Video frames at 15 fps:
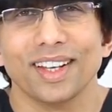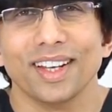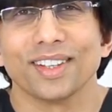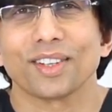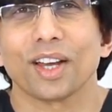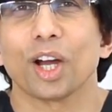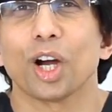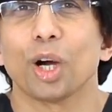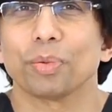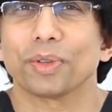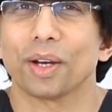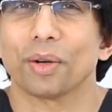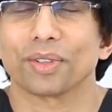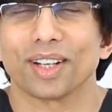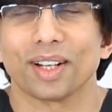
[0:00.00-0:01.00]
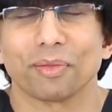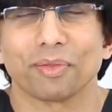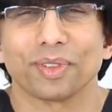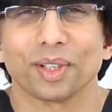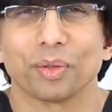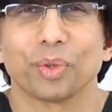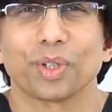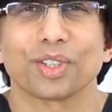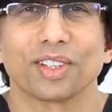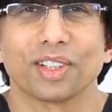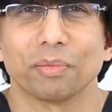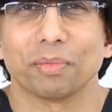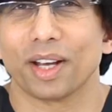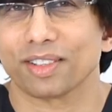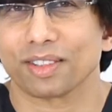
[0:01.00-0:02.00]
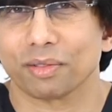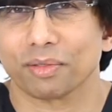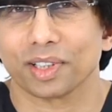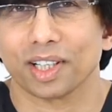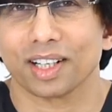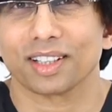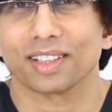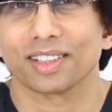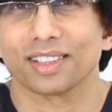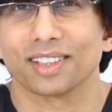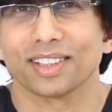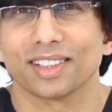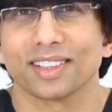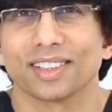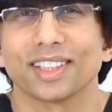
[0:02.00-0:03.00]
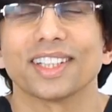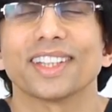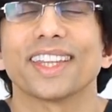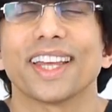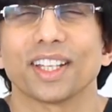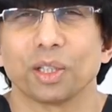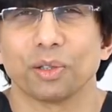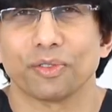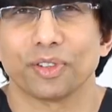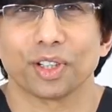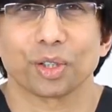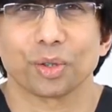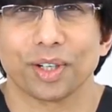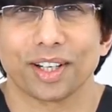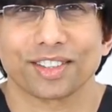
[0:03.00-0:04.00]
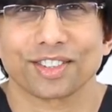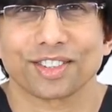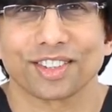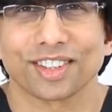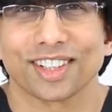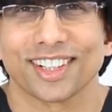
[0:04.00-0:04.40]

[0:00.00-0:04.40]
So I hope that was helpful. I wish you the best of luck, and thank you for your question.